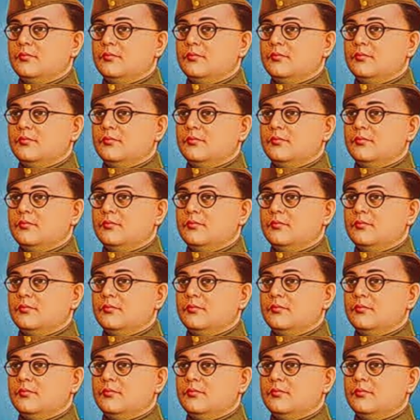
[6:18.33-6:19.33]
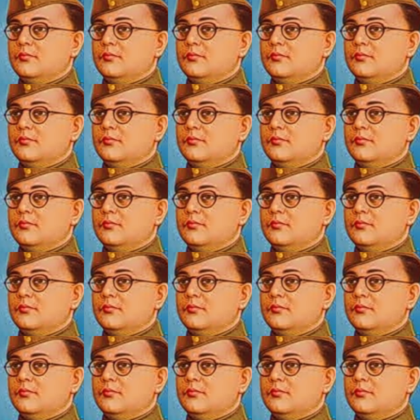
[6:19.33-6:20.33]

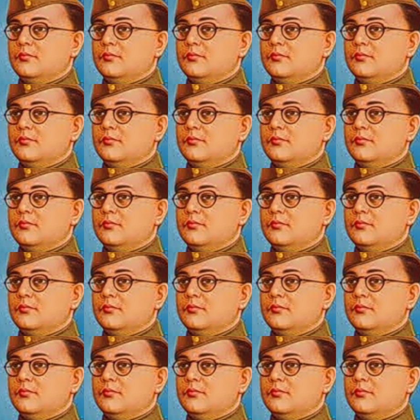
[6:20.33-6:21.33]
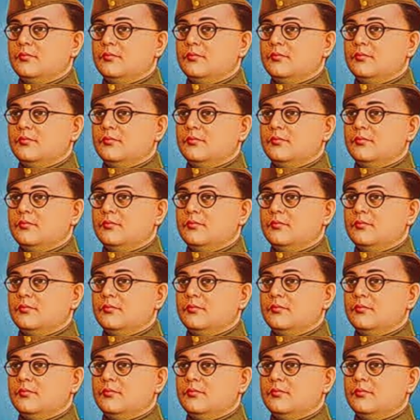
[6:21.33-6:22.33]

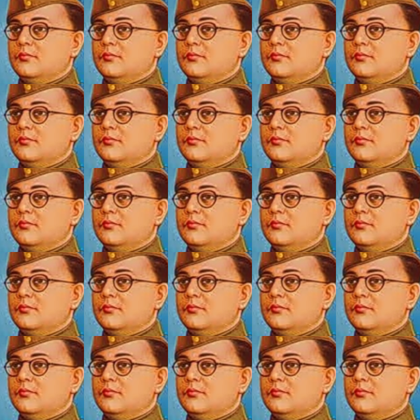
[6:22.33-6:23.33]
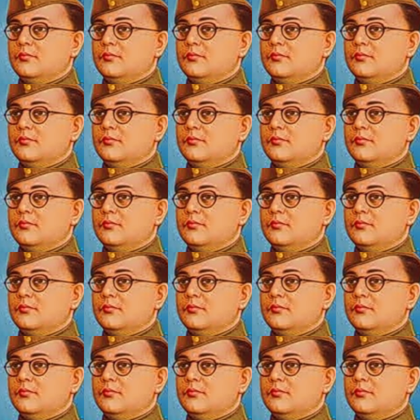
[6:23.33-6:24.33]

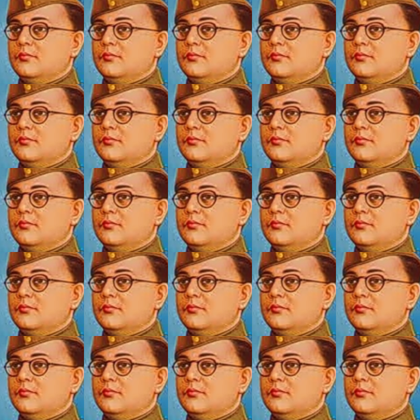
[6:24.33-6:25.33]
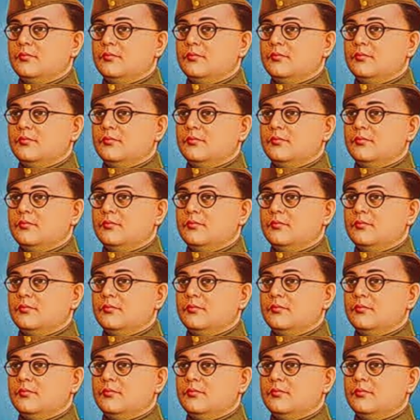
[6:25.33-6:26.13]
The face doesn't move, so there is nothing to read.